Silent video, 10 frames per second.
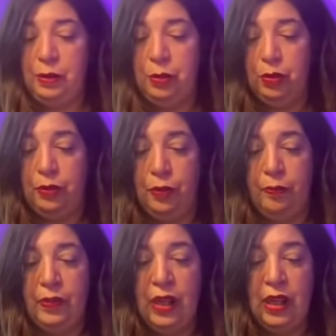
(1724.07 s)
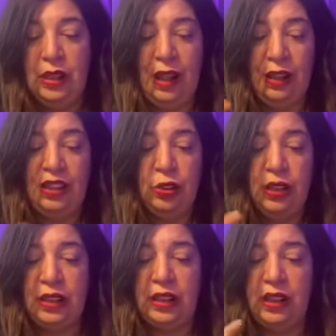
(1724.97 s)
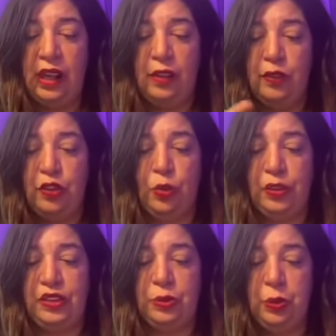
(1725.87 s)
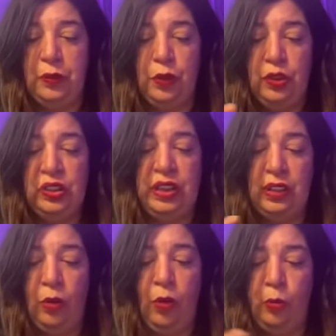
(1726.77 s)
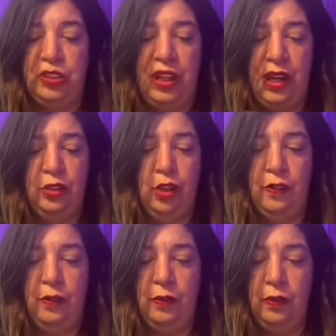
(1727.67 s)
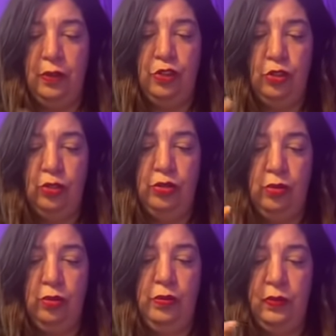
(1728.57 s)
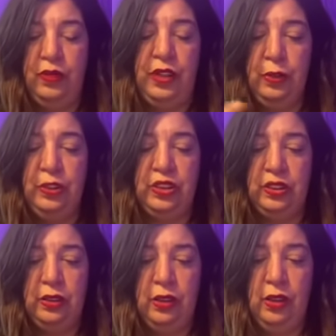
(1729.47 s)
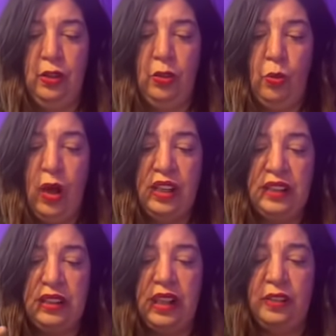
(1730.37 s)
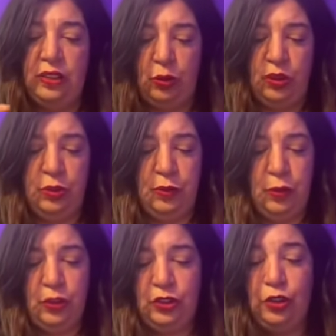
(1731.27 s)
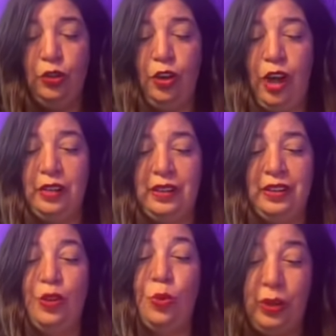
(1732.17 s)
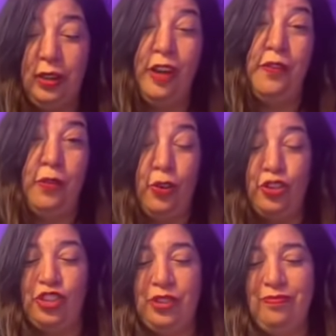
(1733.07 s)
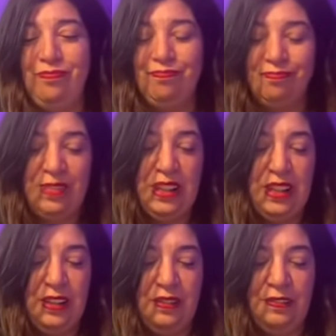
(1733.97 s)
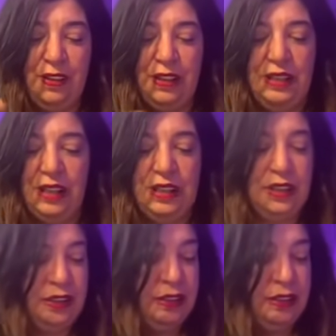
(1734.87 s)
beautiful. Now let's look at the Ten of Swords reversed in the hopes and fears. Why is the Ten of Swords reversed? You got the Wheel of Fortune. Very nice.